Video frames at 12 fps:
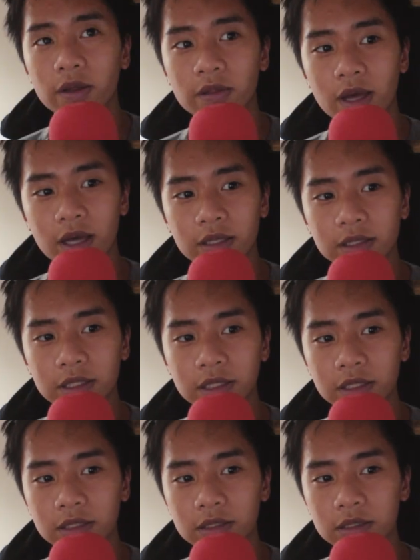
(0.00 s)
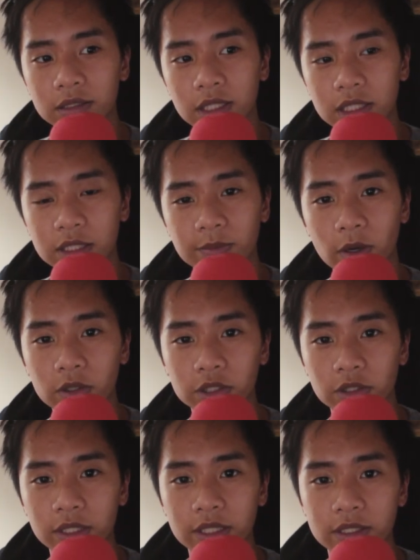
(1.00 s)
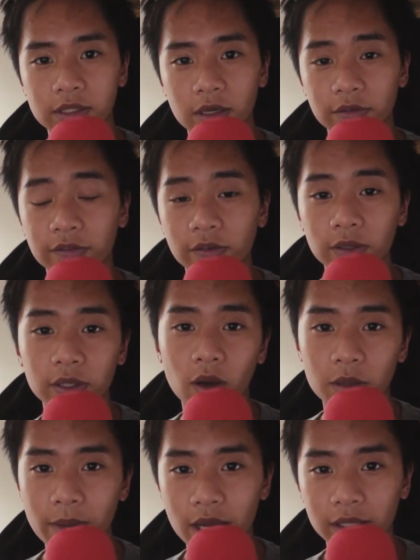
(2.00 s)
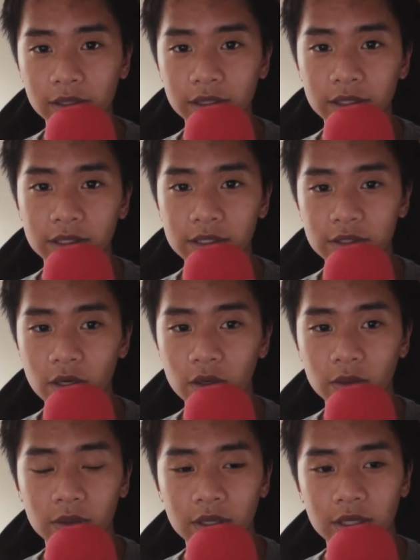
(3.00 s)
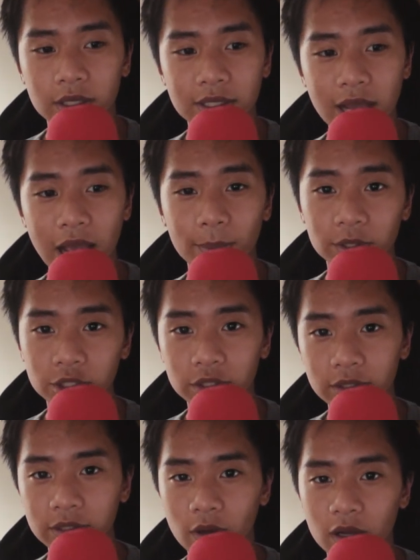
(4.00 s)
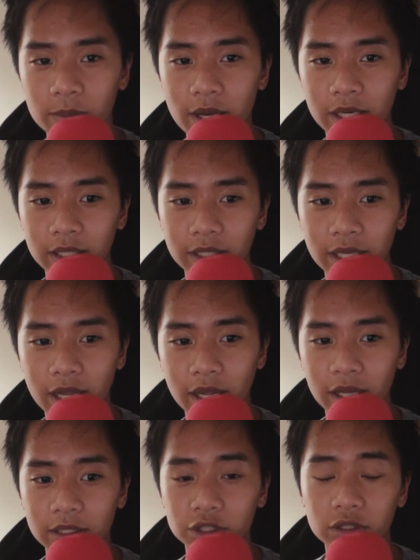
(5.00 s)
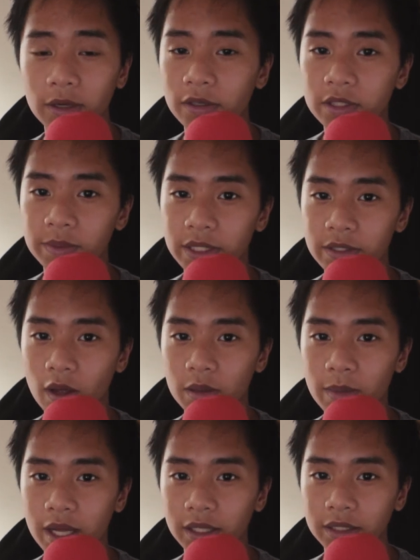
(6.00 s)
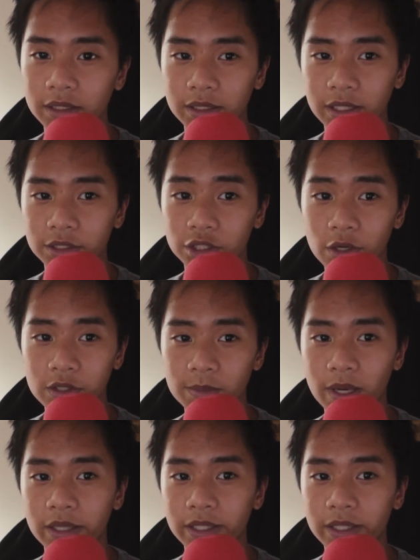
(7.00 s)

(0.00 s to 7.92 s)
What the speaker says: that the exposure is done fully automatically. So aperture is automatic and shutter speed is automatic and chosen by the